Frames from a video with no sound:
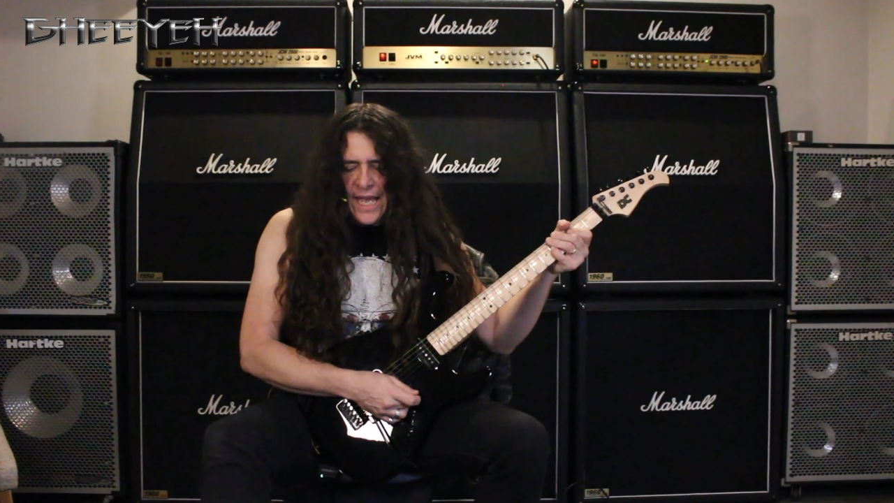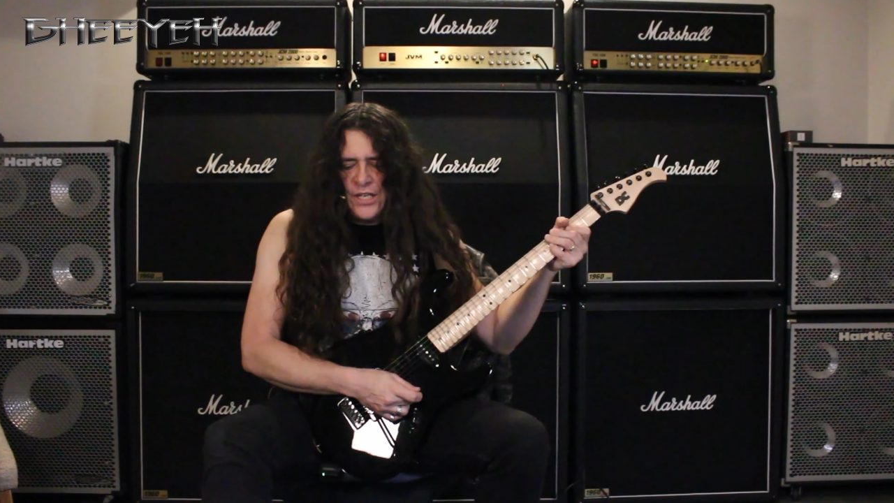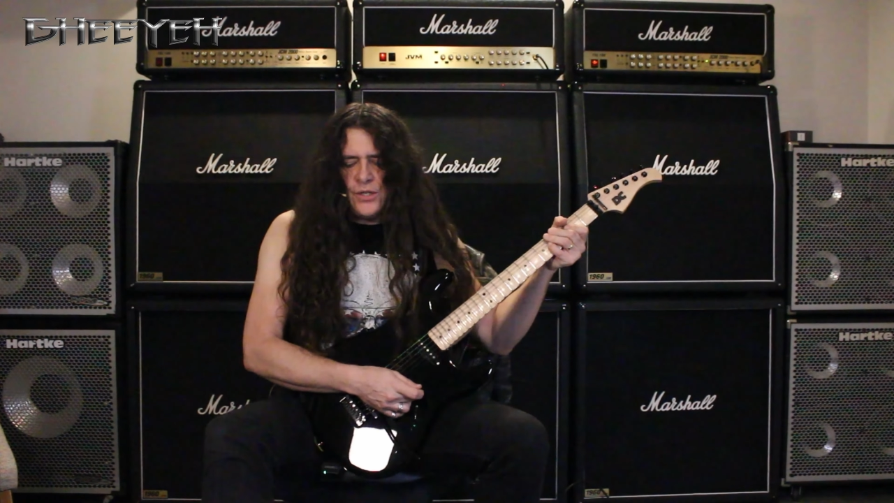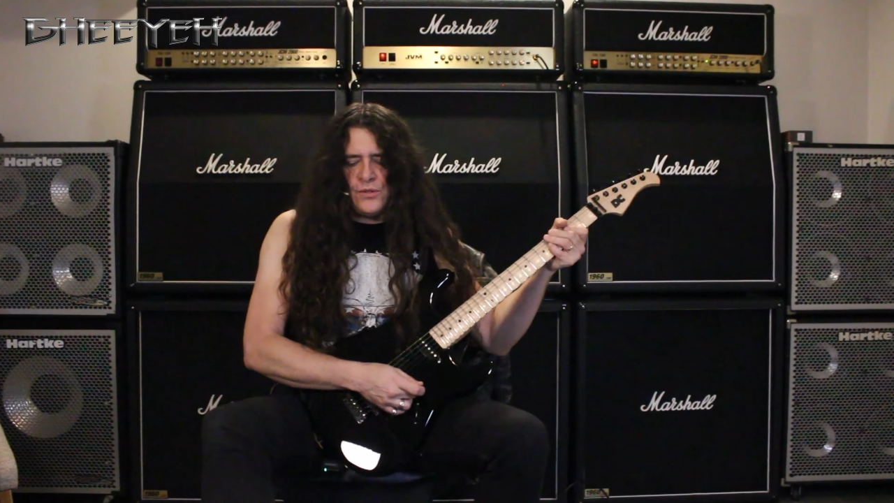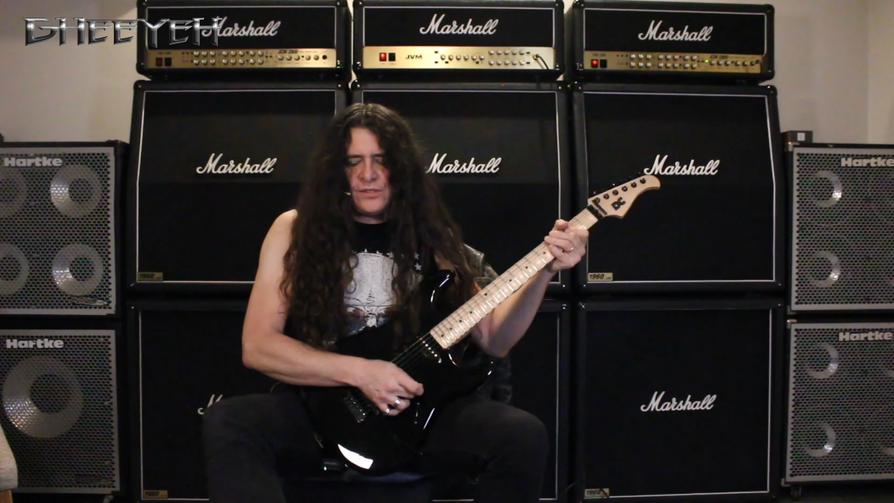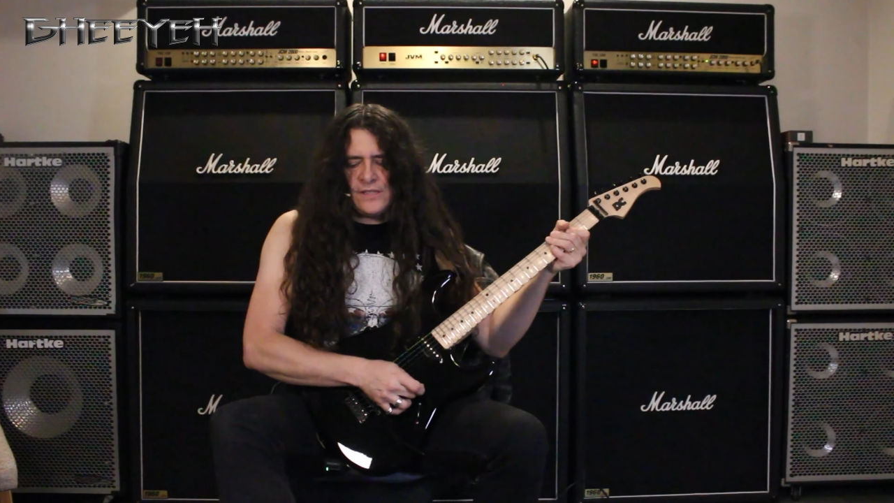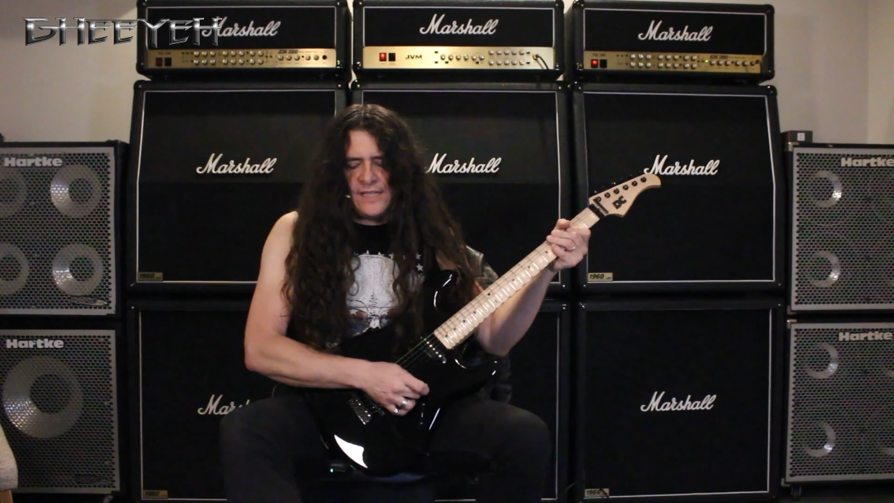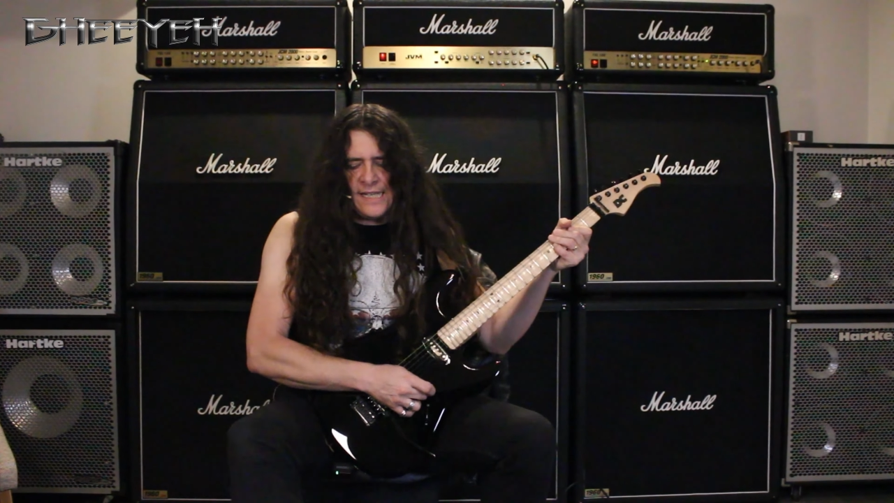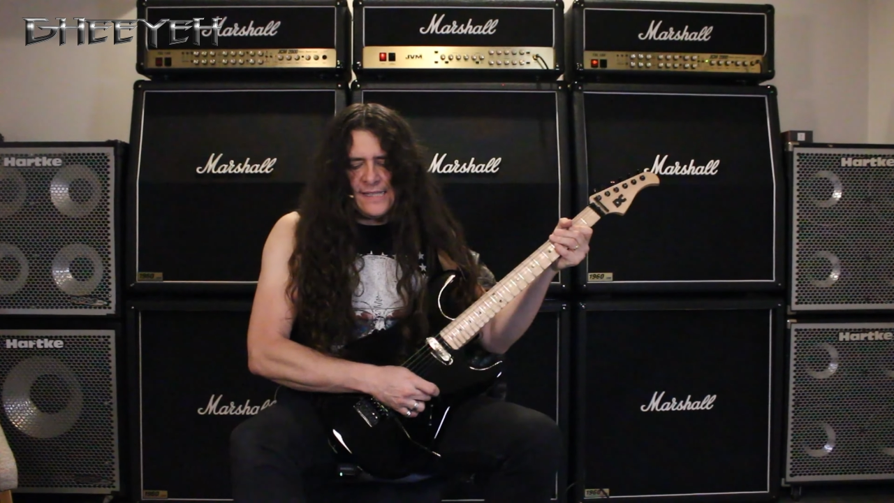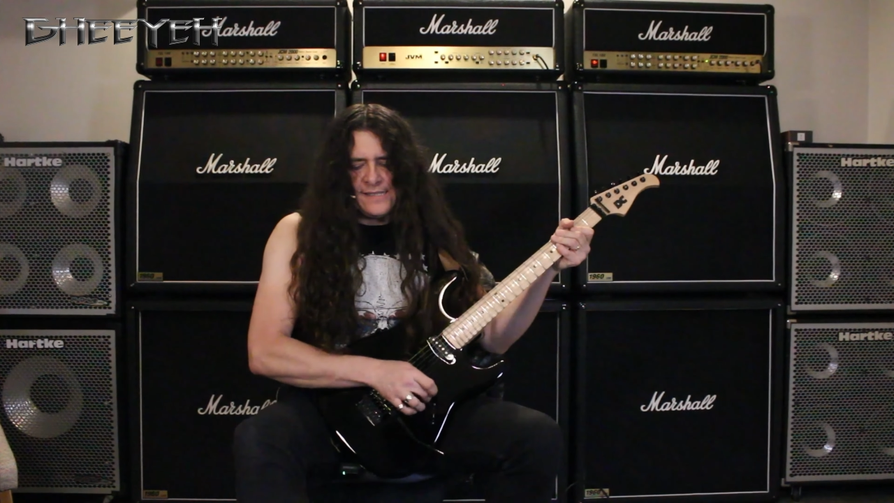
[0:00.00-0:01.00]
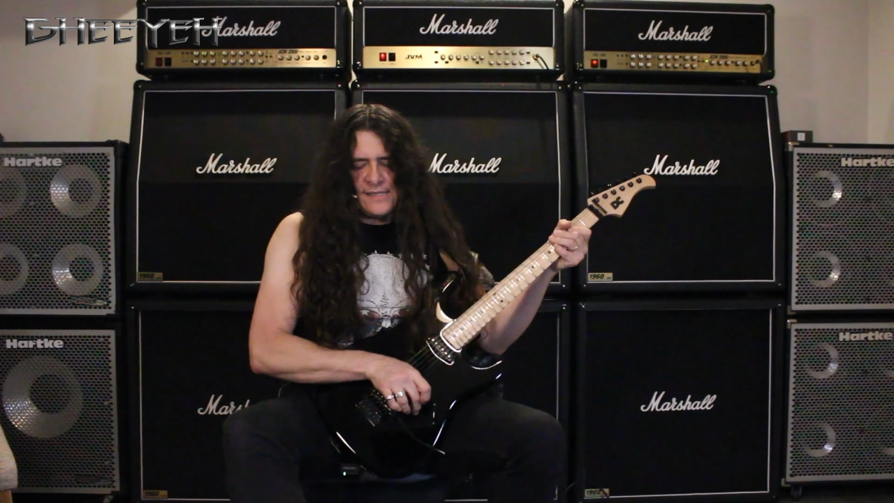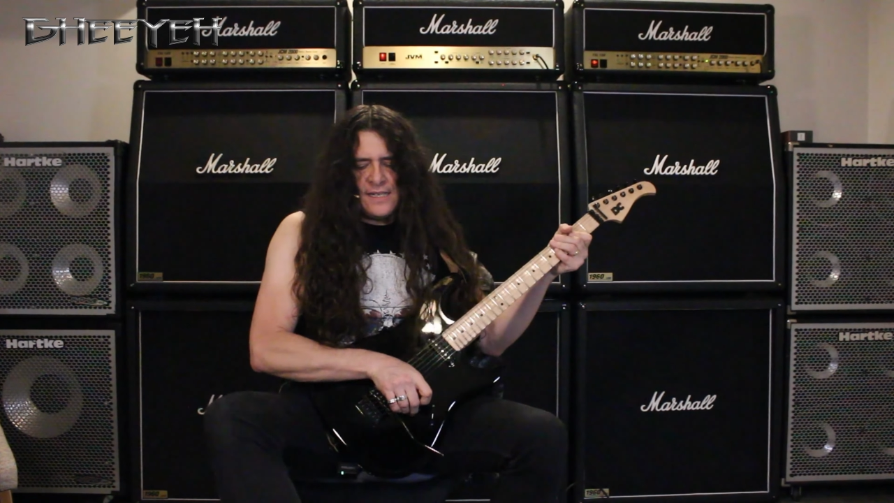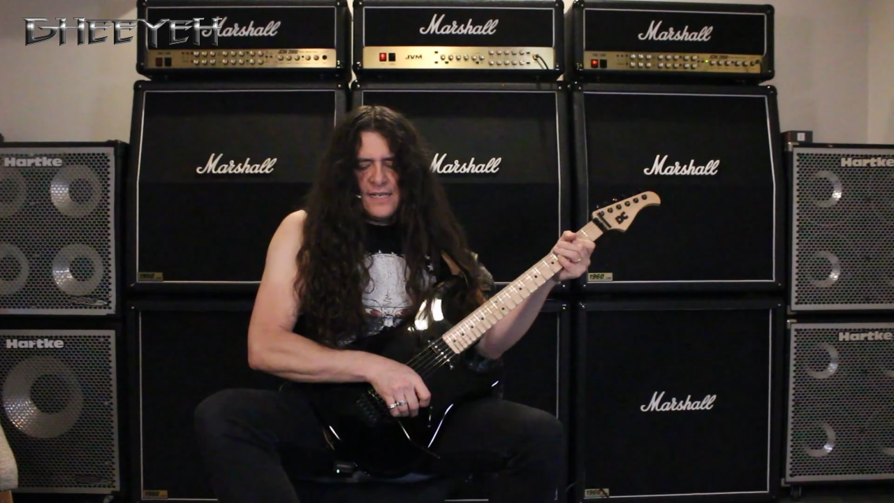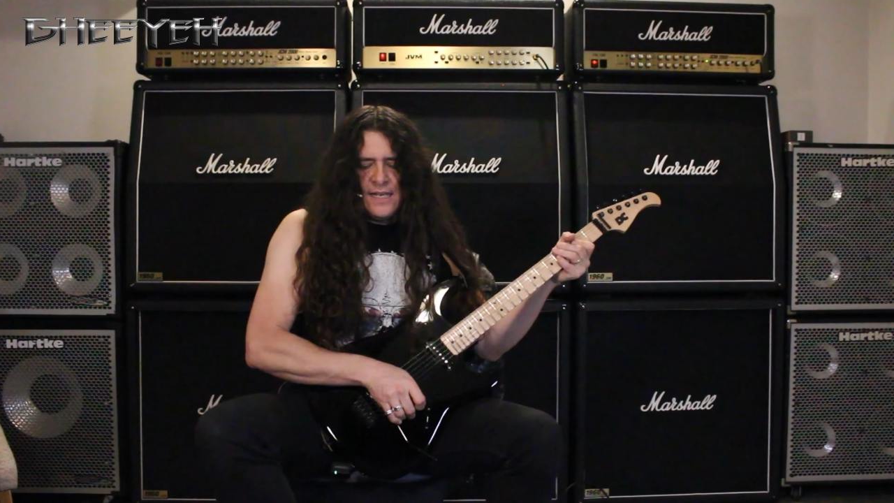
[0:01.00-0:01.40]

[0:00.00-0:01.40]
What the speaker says: use this